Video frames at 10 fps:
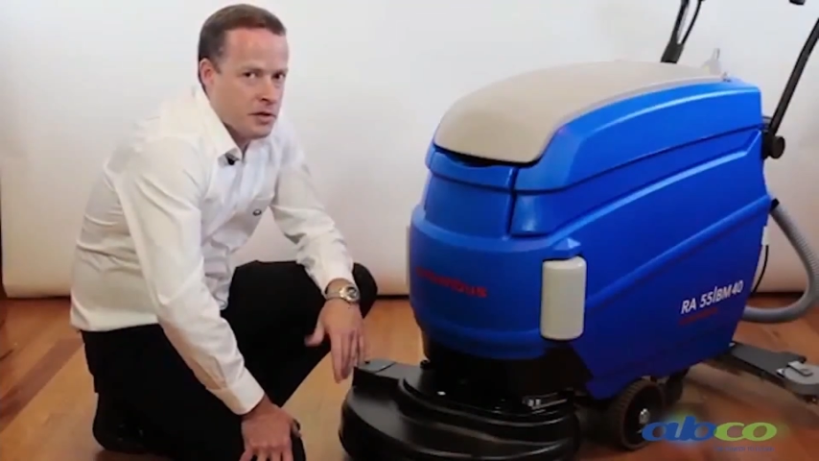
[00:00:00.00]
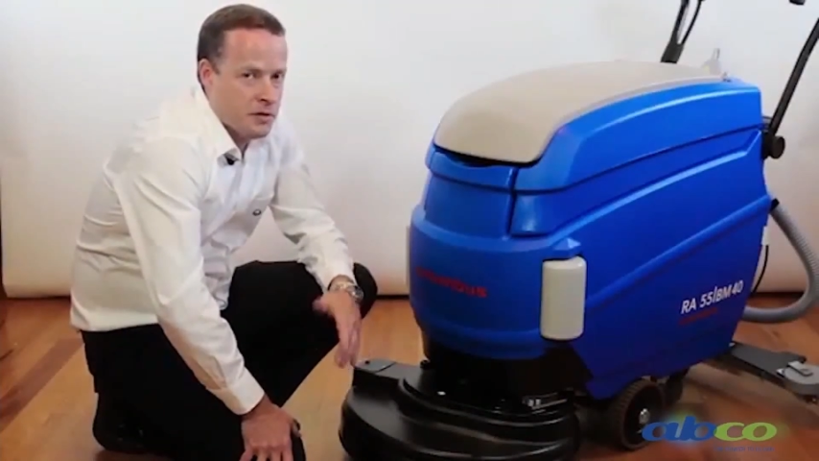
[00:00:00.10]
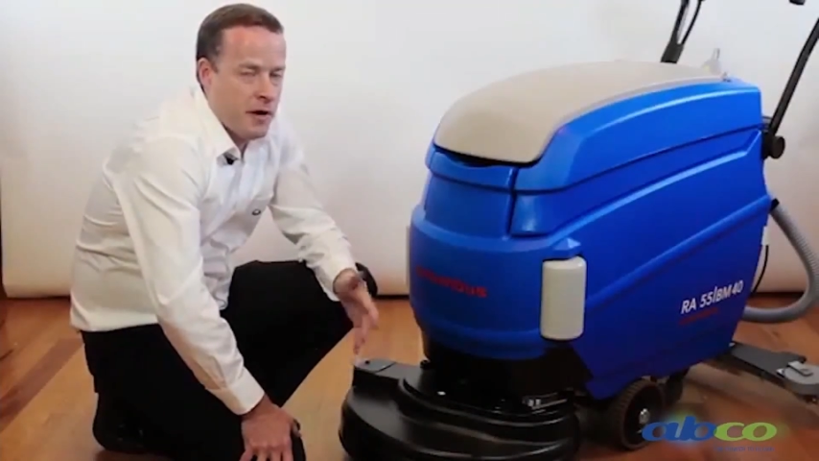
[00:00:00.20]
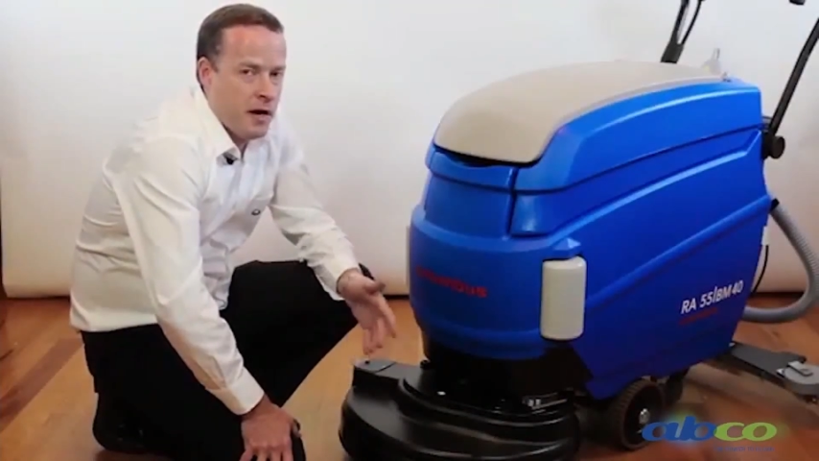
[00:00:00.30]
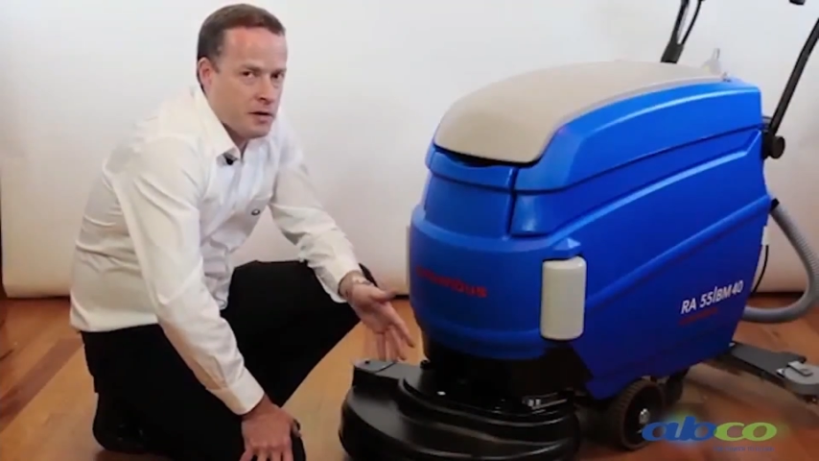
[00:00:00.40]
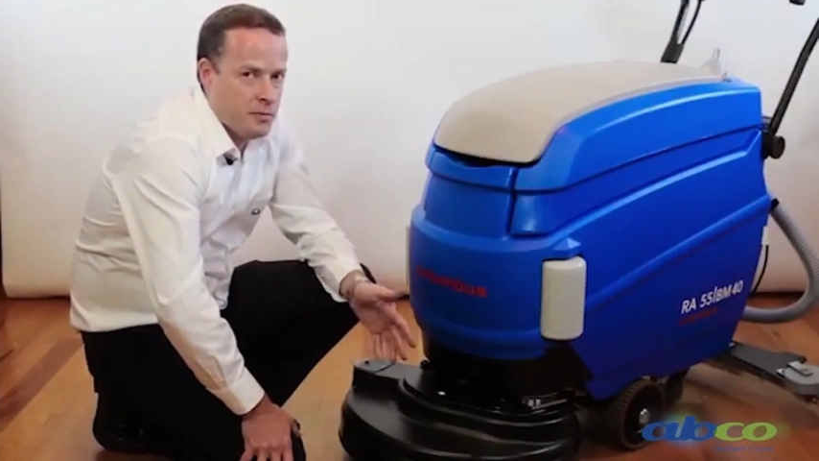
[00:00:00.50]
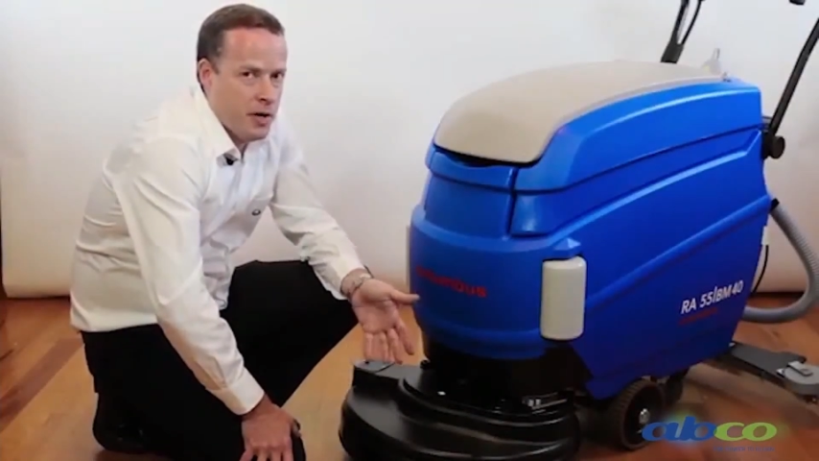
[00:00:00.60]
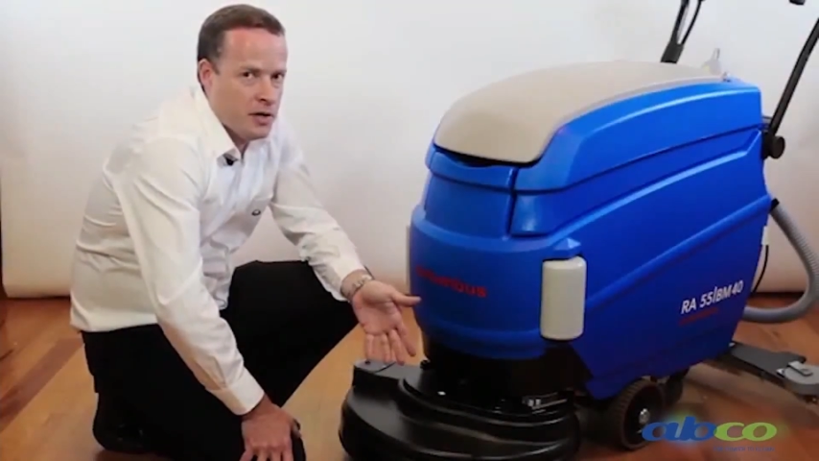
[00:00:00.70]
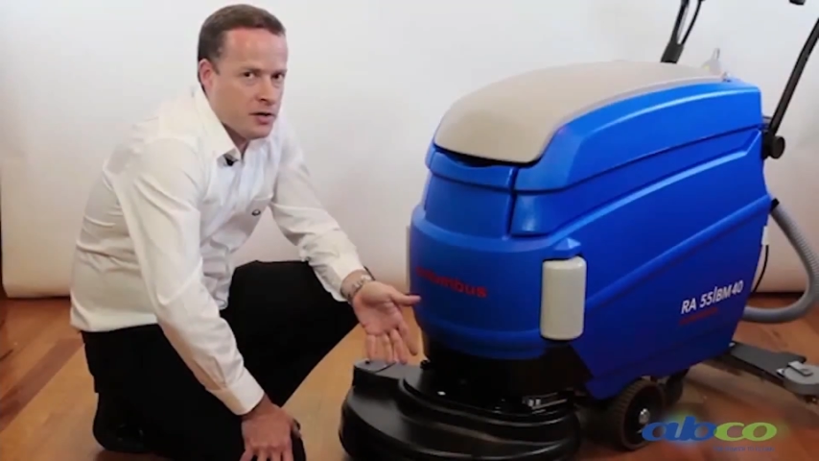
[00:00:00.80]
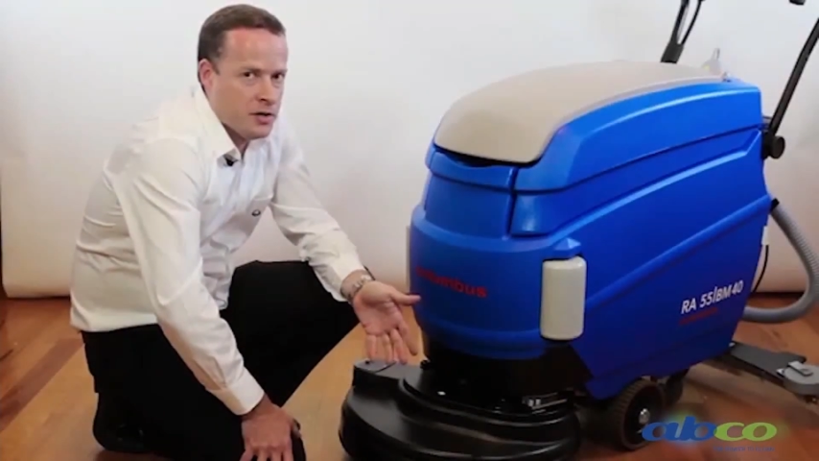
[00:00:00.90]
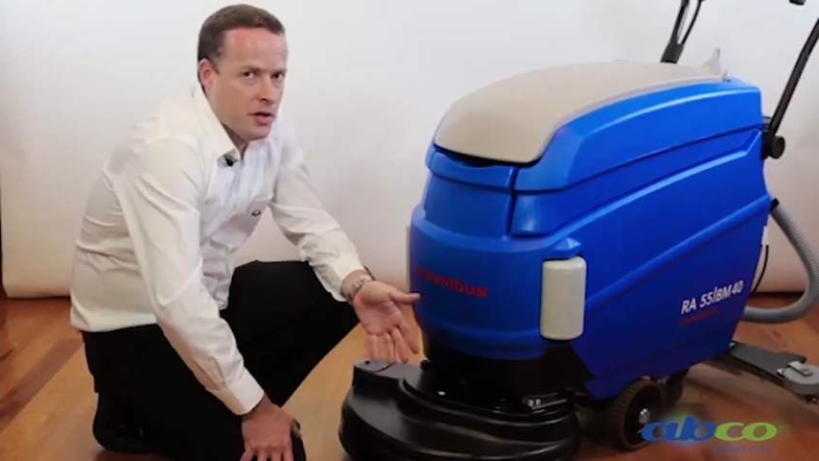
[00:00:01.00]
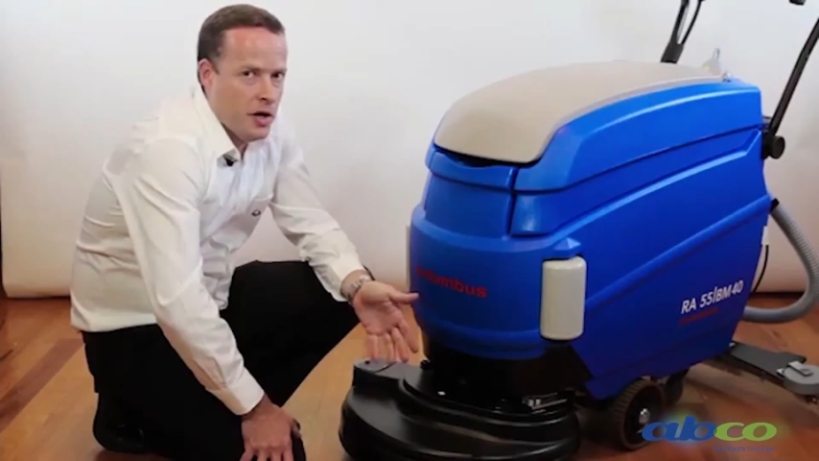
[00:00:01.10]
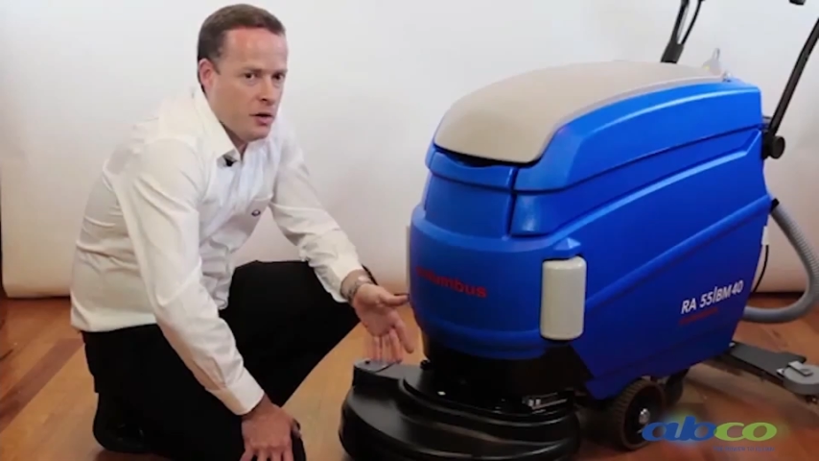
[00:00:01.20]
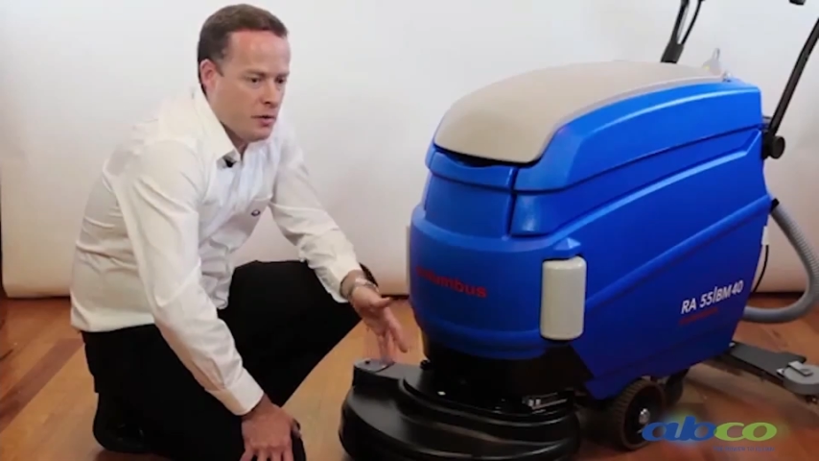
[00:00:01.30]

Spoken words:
as far as brushes go.